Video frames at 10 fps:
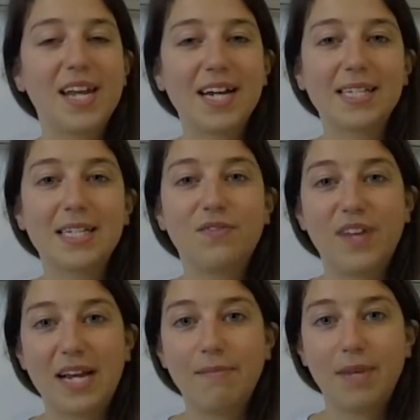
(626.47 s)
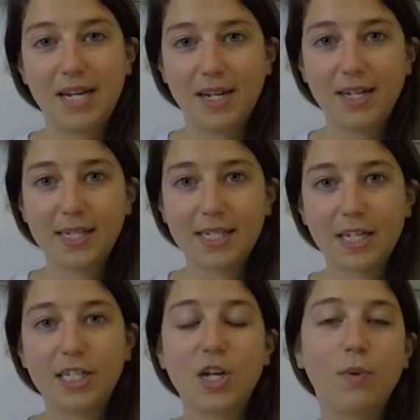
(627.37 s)
The next is van
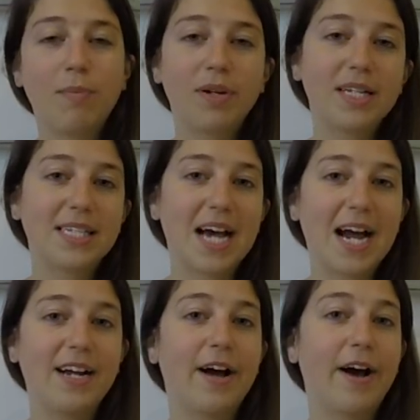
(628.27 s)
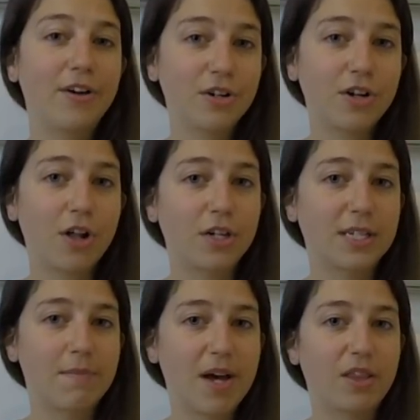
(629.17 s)
maintenance. So we put aside
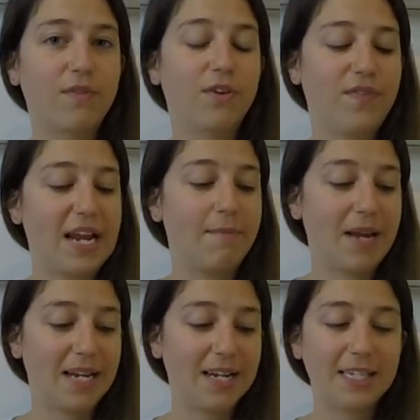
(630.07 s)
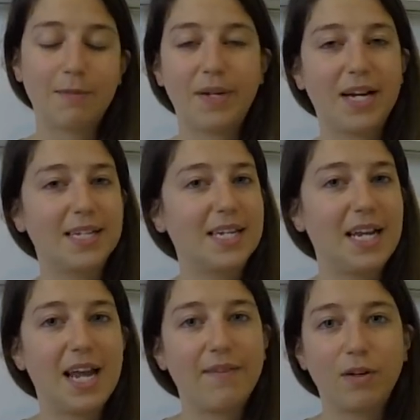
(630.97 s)
$100 a month for van maintenance
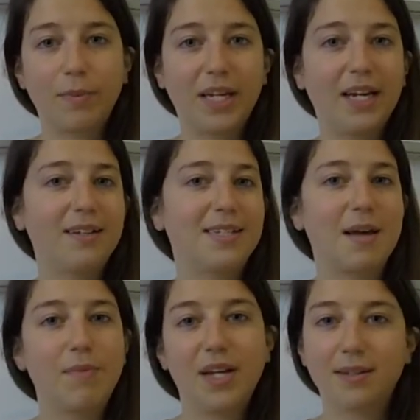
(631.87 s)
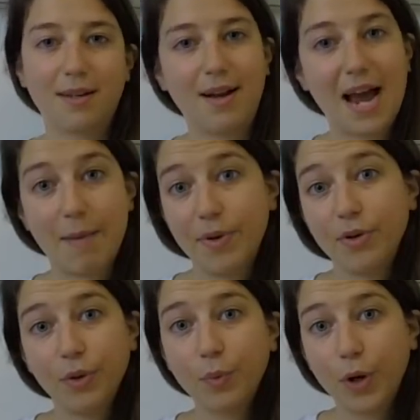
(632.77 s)
because inevitably something is going to
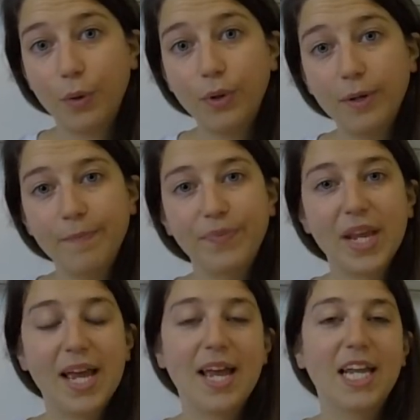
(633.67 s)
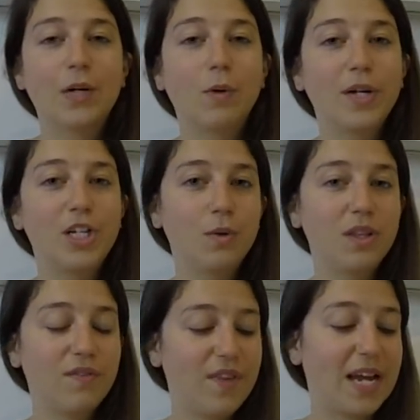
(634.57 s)
happen on the road. Now what we
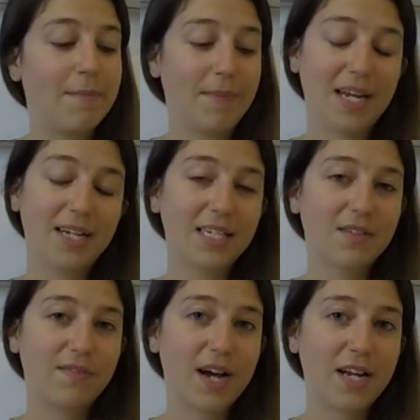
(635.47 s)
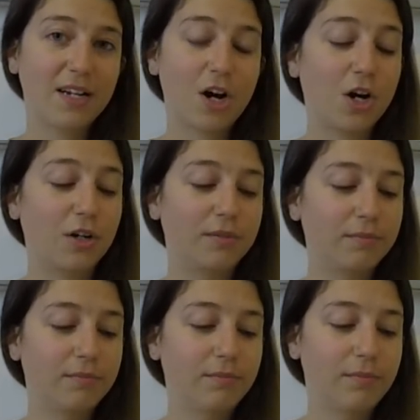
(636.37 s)
do with the van maintenance fund,
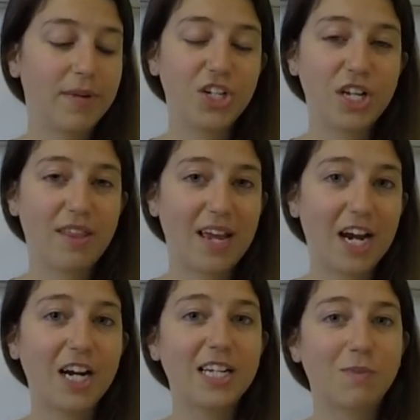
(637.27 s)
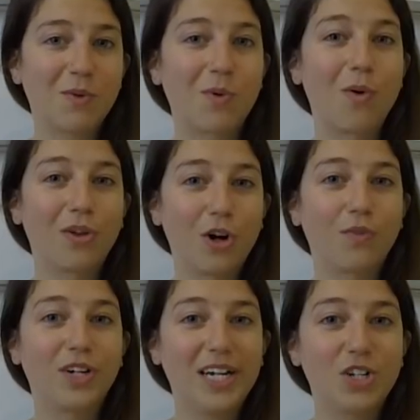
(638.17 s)
our budget there, is we roll
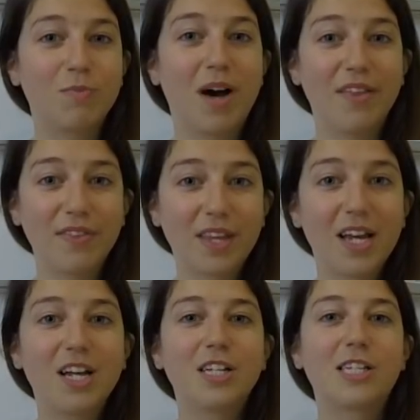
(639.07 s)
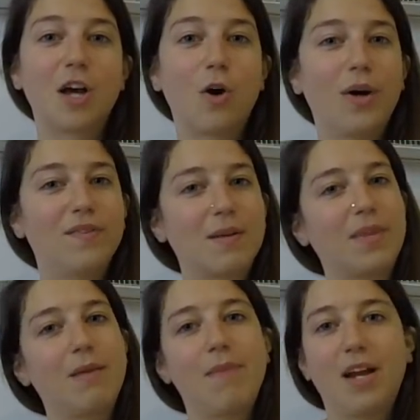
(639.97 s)
it over each month. So if
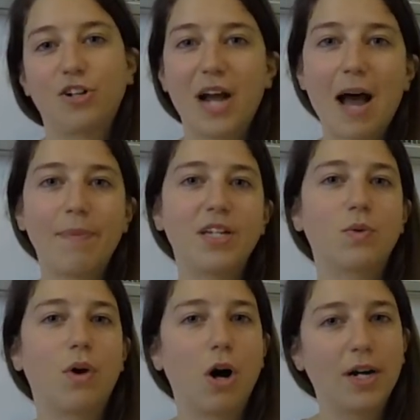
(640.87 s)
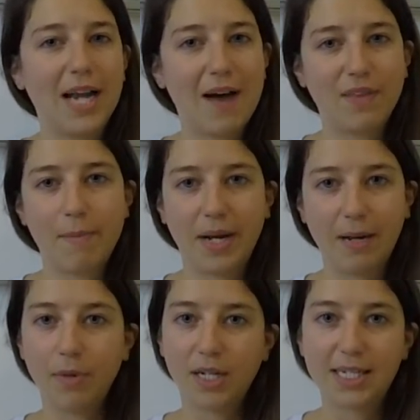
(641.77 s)
something major happens, we'll already have that
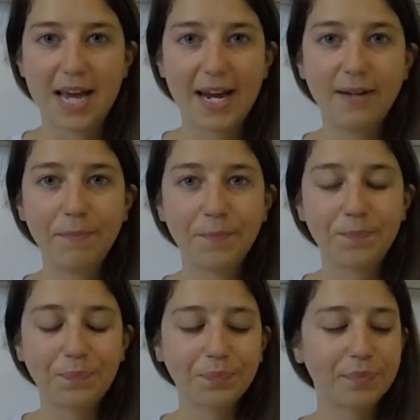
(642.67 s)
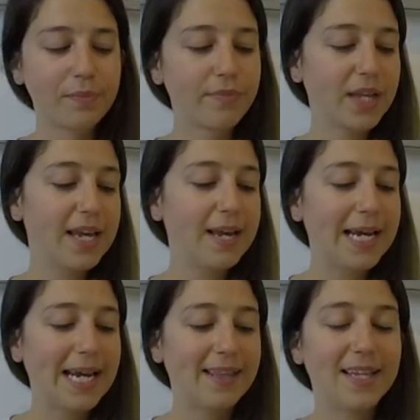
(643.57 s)
money put aside.
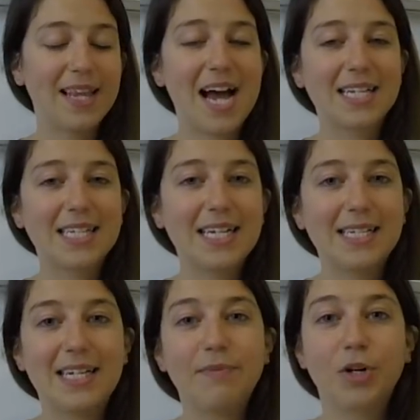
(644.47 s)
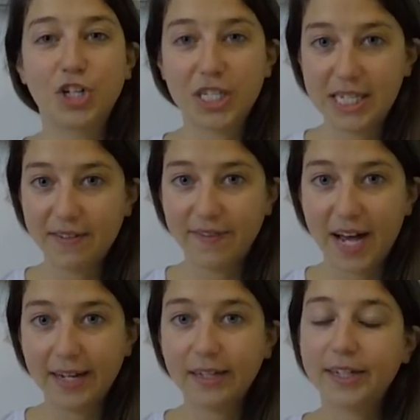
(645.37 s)
And then lastly is the emergency
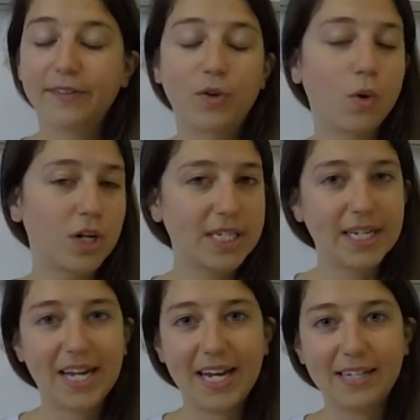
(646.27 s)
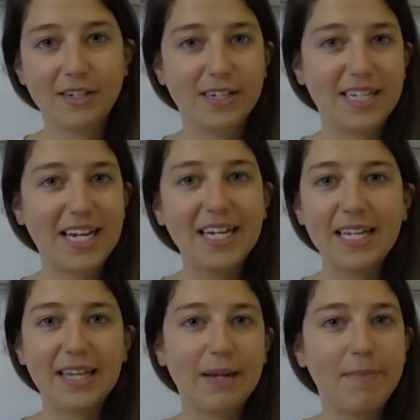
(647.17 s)
fund, of course, in case there's
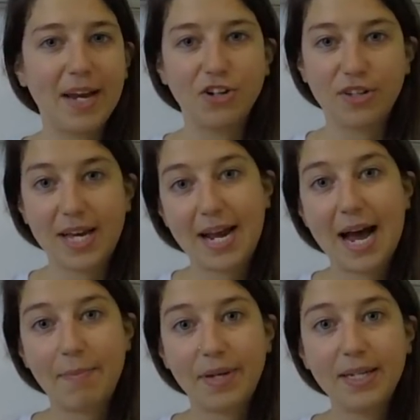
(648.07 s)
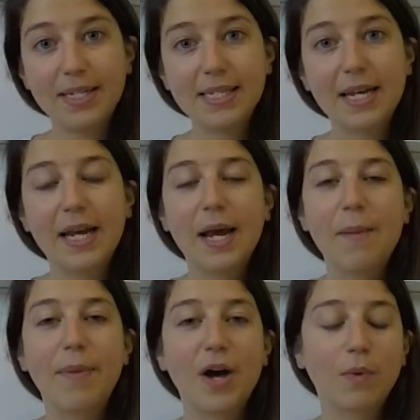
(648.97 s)
anything major that happens.
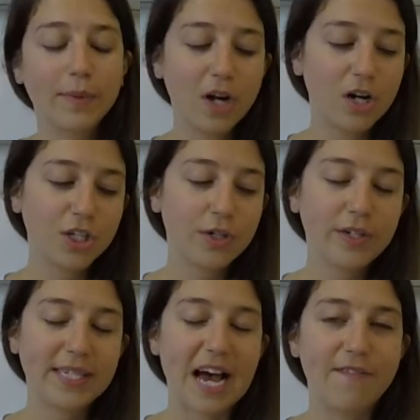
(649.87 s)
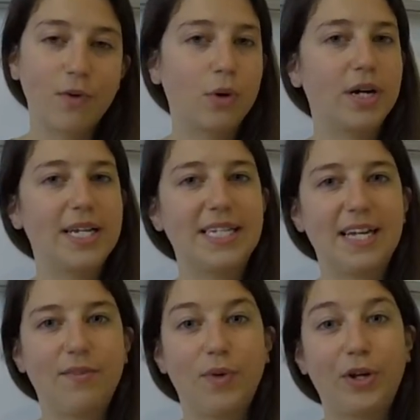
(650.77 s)
But what we also use that for
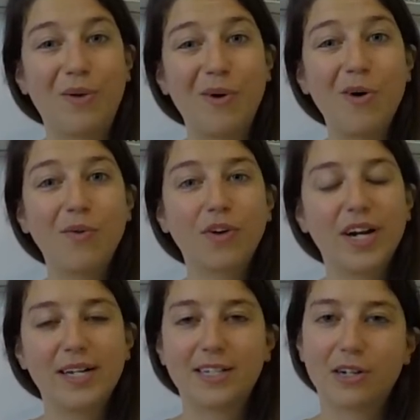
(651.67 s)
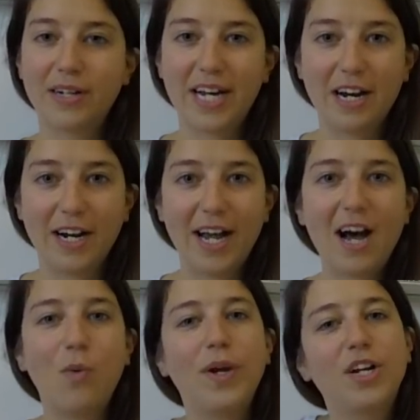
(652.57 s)
is if we go over in a certain
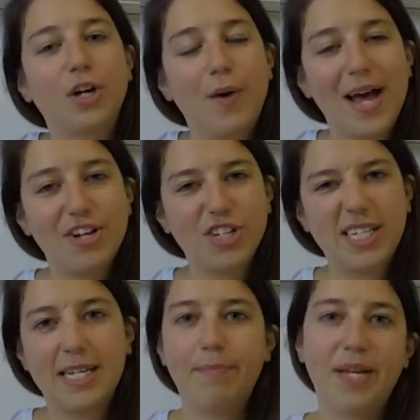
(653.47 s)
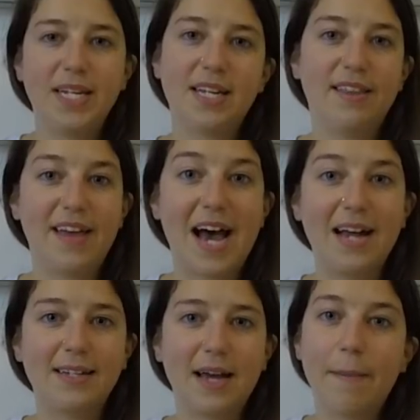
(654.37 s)
area, we can go ahead and just dip into
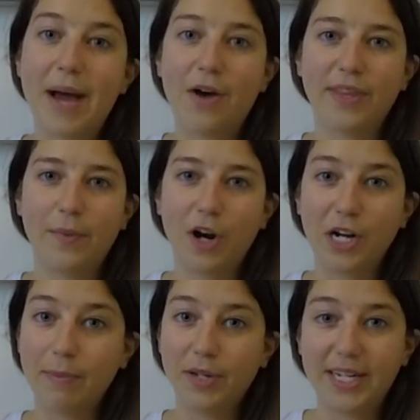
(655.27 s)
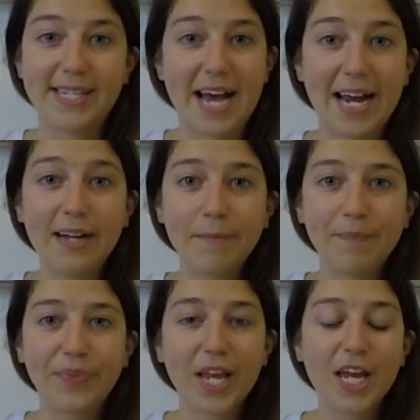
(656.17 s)
that amount that we already put
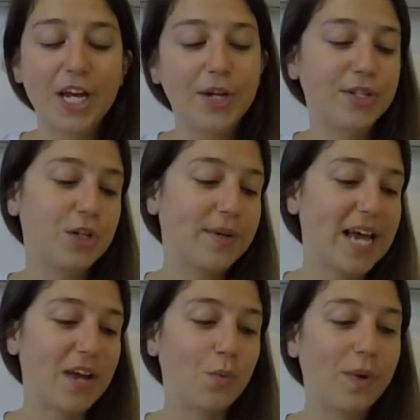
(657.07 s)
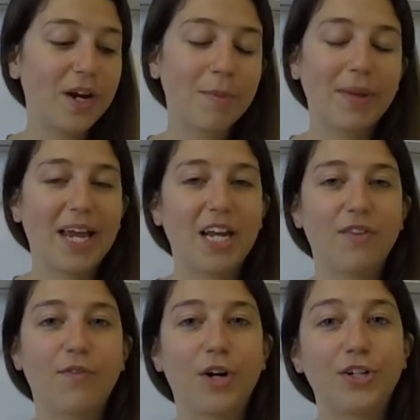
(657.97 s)
aside. So again, we are
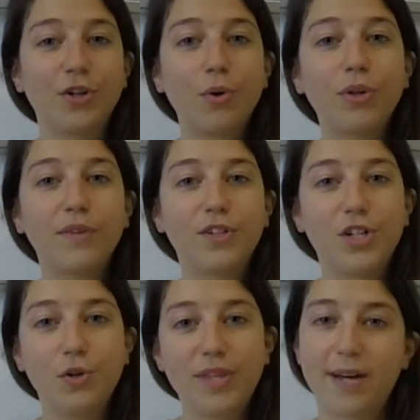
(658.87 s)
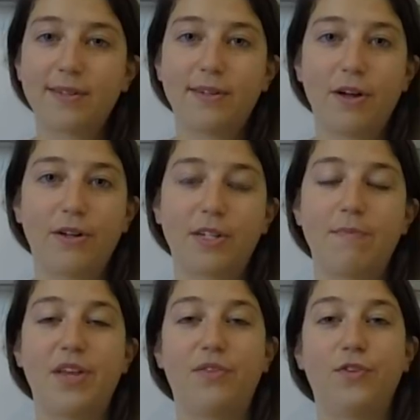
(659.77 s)
planning for a total of
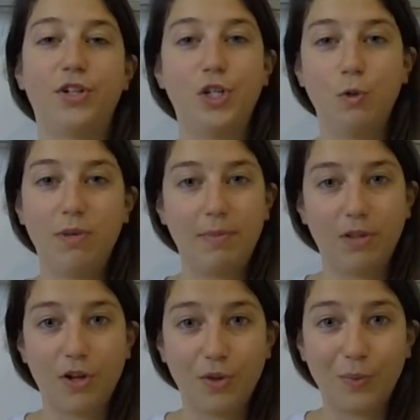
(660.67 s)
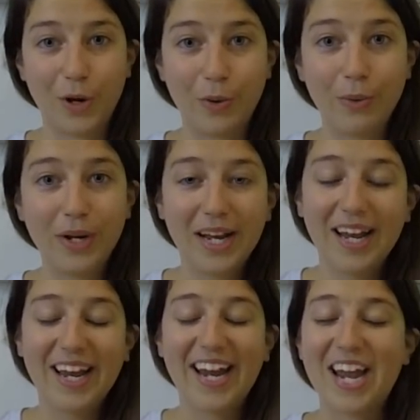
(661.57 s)
$2,000 a month for 2 people on the
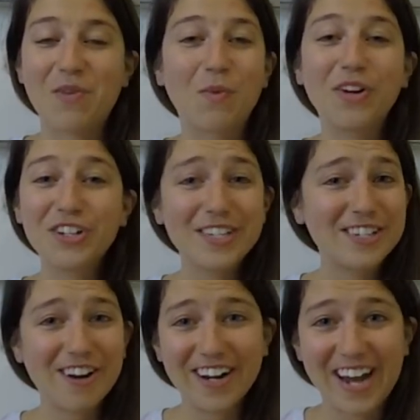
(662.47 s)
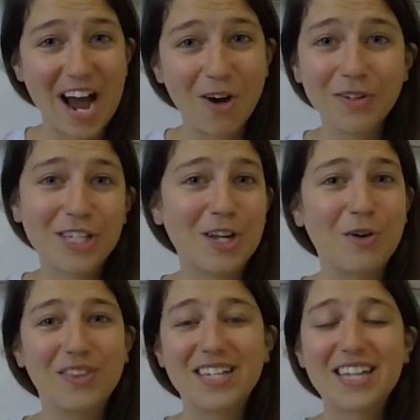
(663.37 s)
road. And we're just starting out,
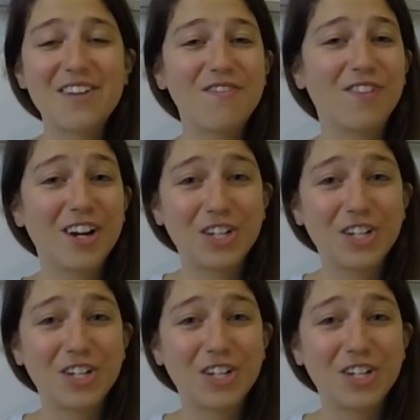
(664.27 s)
so this can